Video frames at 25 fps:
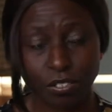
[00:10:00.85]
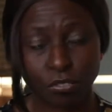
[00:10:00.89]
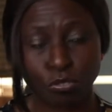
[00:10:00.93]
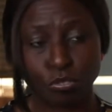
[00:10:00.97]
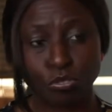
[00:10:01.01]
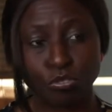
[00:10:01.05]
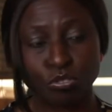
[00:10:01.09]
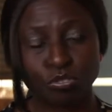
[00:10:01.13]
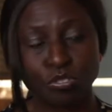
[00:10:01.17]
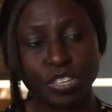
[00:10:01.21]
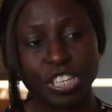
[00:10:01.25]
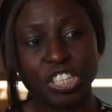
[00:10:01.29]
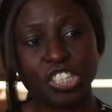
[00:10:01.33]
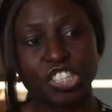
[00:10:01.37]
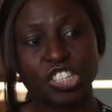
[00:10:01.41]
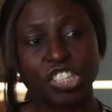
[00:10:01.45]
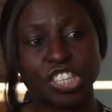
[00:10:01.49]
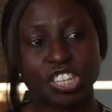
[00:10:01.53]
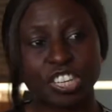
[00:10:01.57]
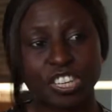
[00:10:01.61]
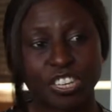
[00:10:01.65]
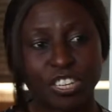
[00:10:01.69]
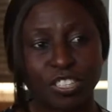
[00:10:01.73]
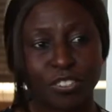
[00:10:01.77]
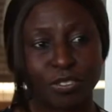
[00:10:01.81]
to train
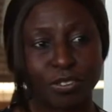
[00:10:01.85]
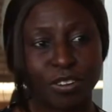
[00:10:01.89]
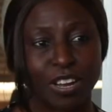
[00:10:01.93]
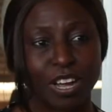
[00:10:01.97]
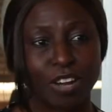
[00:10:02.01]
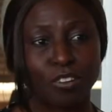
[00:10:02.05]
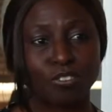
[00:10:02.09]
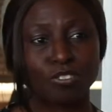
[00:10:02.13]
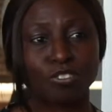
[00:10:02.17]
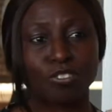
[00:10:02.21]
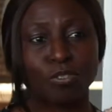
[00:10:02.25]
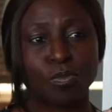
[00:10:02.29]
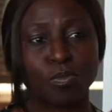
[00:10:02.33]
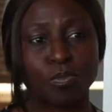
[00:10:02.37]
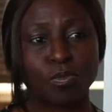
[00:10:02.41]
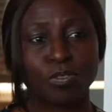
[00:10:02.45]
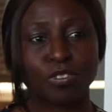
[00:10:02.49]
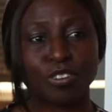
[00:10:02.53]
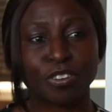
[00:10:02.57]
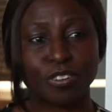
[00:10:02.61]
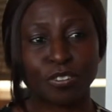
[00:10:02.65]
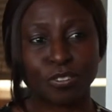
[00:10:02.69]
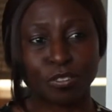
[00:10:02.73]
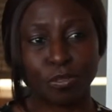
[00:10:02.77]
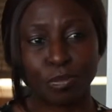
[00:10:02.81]
journalists on how to report
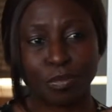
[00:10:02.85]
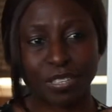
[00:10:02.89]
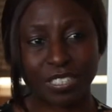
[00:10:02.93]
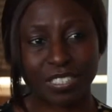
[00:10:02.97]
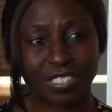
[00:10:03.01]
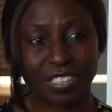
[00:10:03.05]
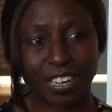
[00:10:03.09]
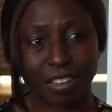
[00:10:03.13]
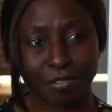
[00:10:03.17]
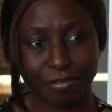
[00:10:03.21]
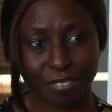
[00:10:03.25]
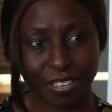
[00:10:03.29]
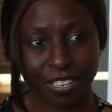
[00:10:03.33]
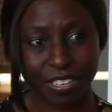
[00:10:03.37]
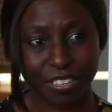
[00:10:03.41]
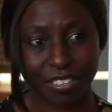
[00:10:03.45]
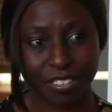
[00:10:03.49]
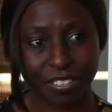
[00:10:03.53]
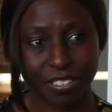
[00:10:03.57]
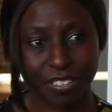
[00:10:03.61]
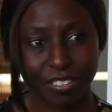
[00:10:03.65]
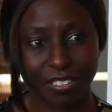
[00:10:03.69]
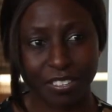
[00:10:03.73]
on human trafficking